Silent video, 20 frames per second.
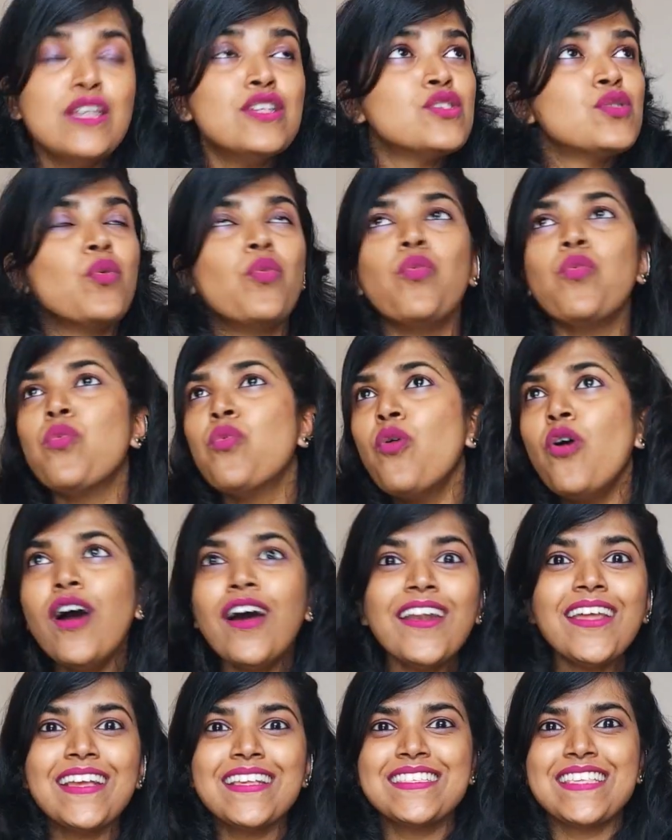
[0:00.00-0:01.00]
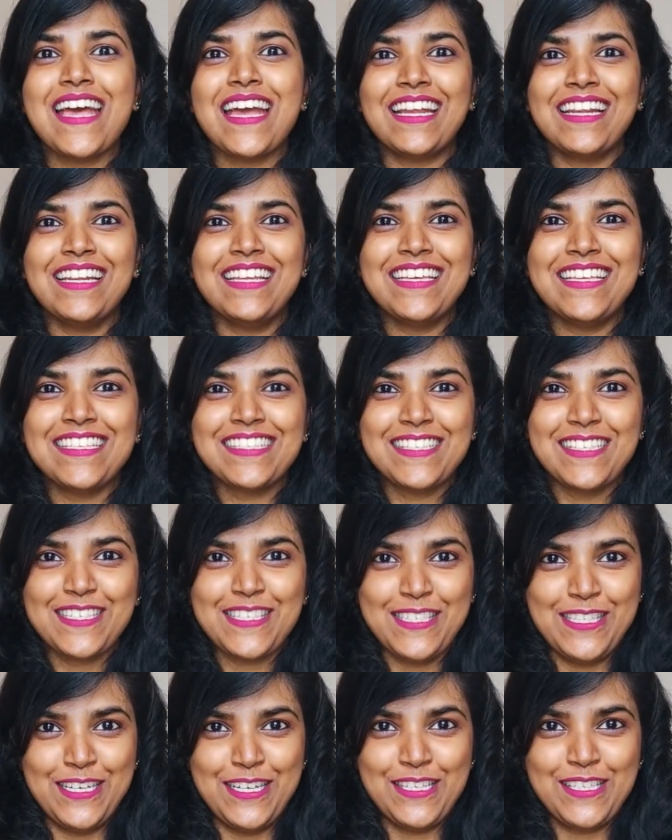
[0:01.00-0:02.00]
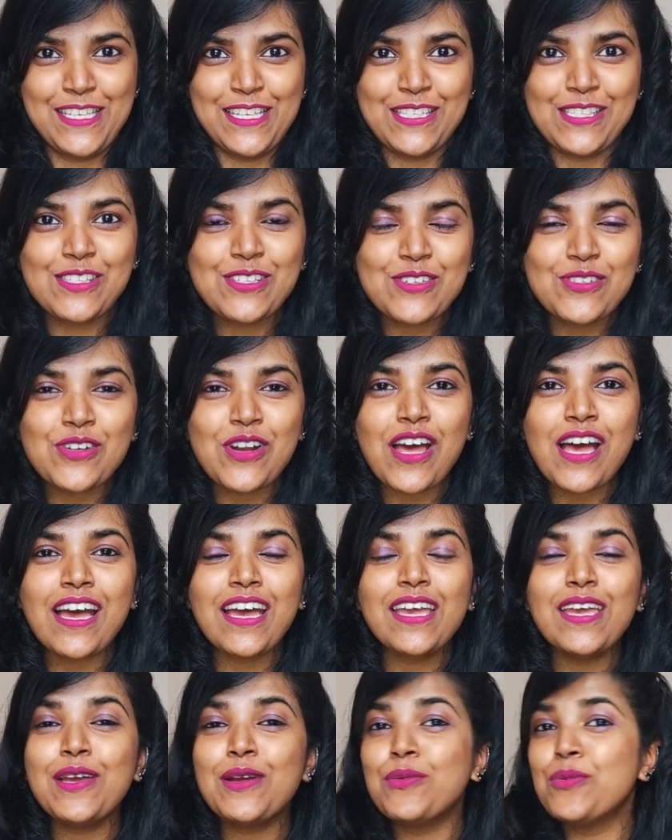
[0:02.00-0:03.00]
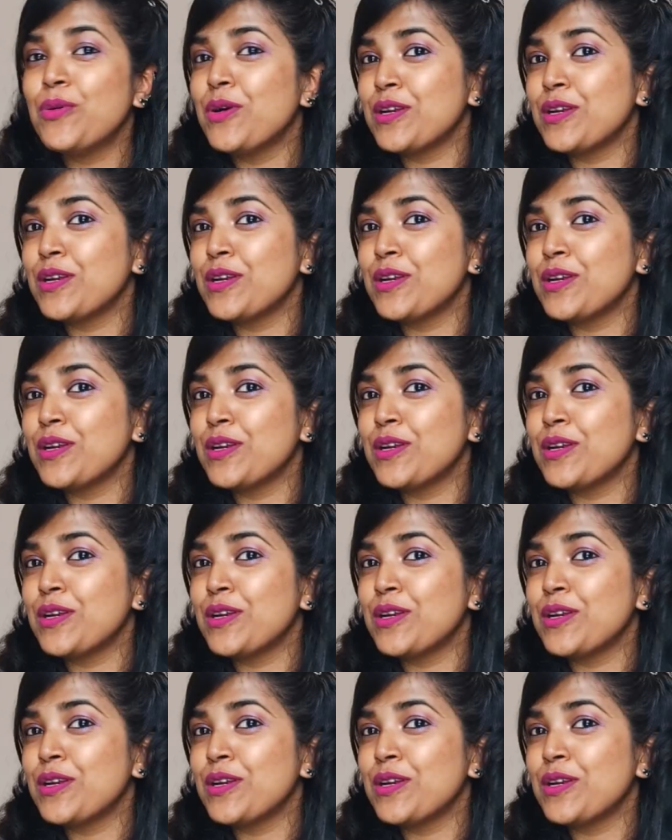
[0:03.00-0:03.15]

So what exactly is this nursing strike?